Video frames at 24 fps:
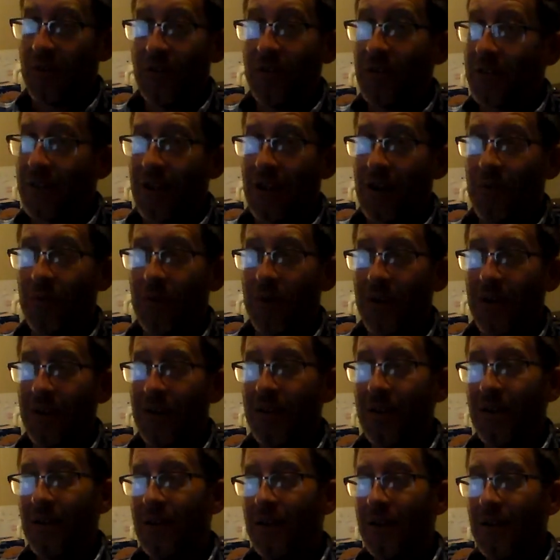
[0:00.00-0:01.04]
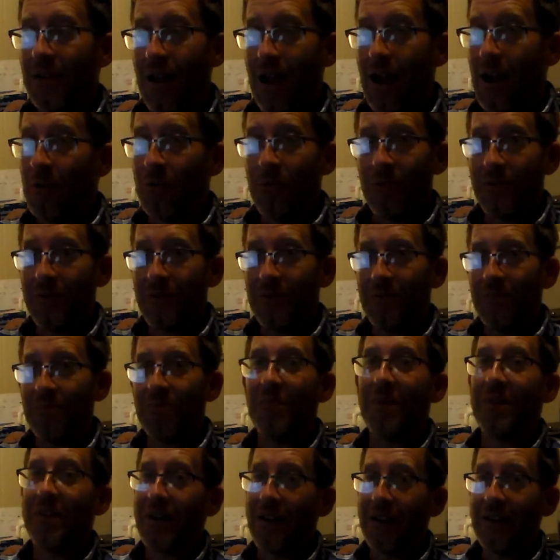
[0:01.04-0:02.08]
to do it that way. I wouldn't,
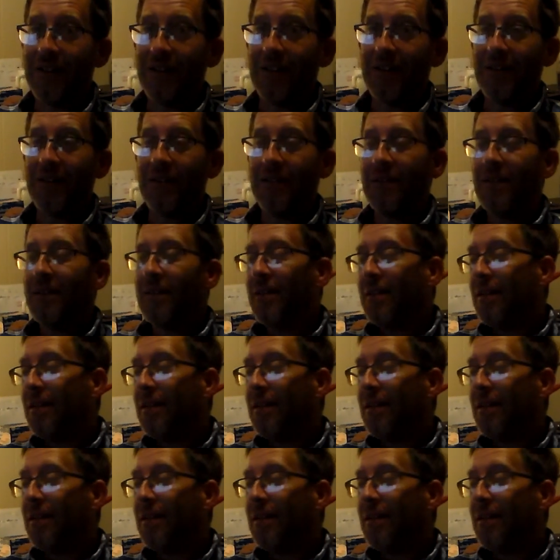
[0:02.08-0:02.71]
but they did.